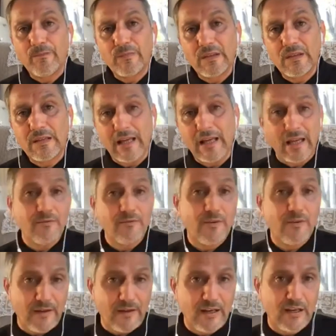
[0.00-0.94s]
Tel
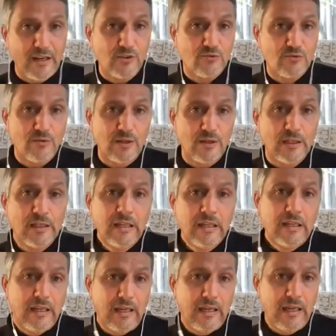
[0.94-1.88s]
Aviv and Israel.
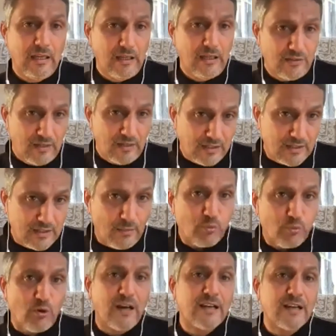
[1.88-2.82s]
And it's not
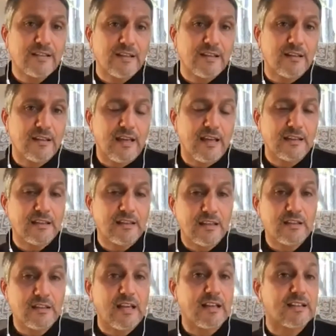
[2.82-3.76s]
surprising that
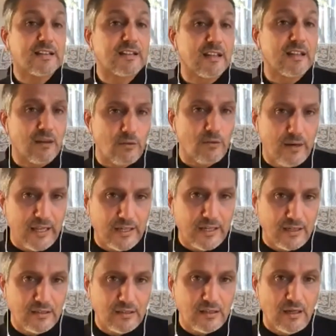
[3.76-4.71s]
this
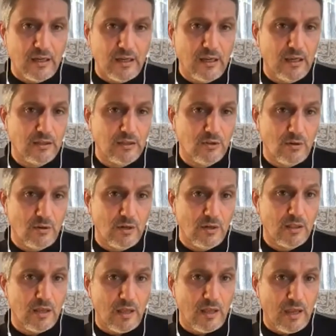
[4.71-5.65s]
accelerated
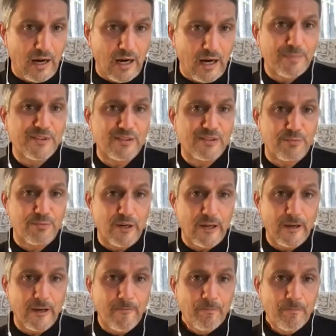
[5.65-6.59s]
during the Arab
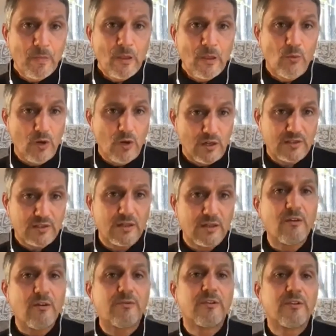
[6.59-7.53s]
Spring, where
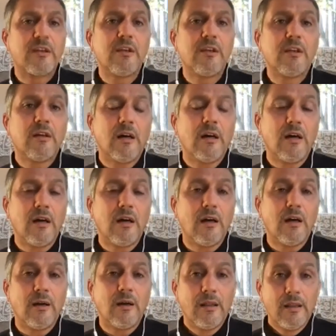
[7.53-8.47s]
some of the
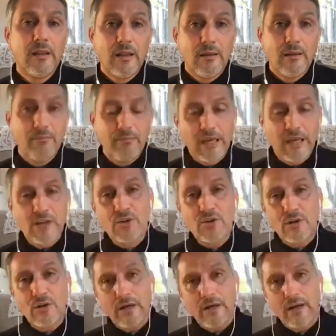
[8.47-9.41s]

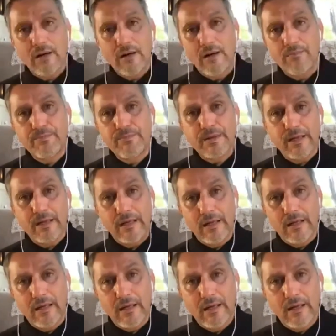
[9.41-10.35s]
major Arab
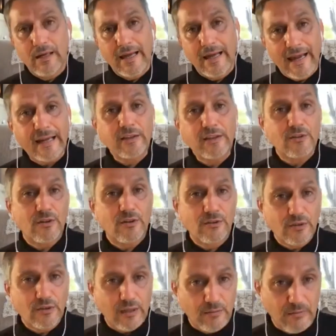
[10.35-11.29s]

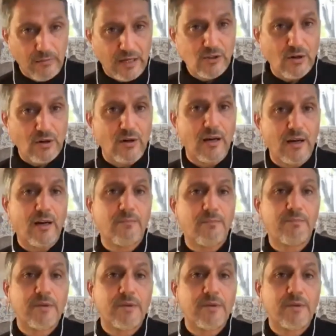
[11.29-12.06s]
actors and major Arab